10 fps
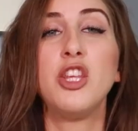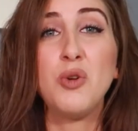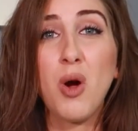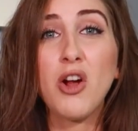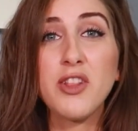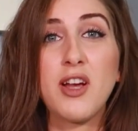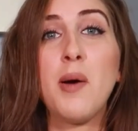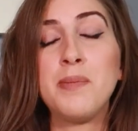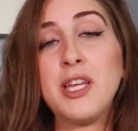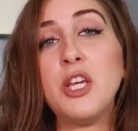You are the
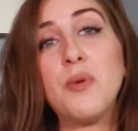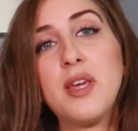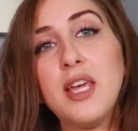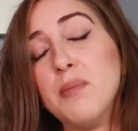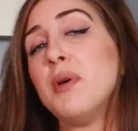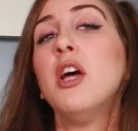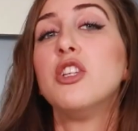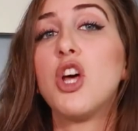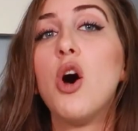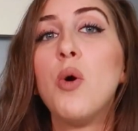company you keep.
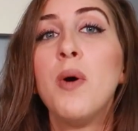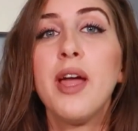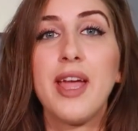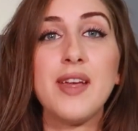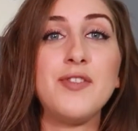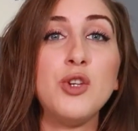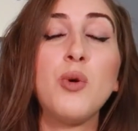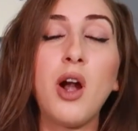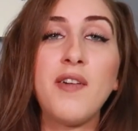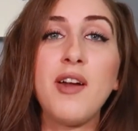So if
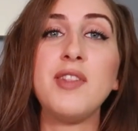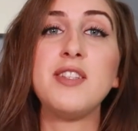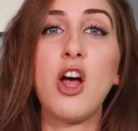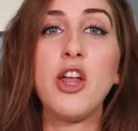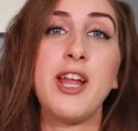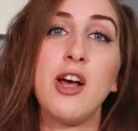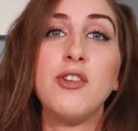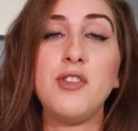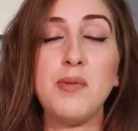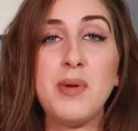you are around these
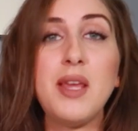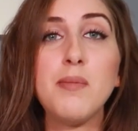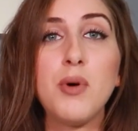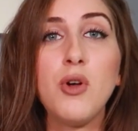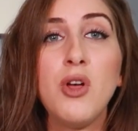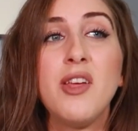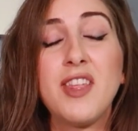unhealthy people,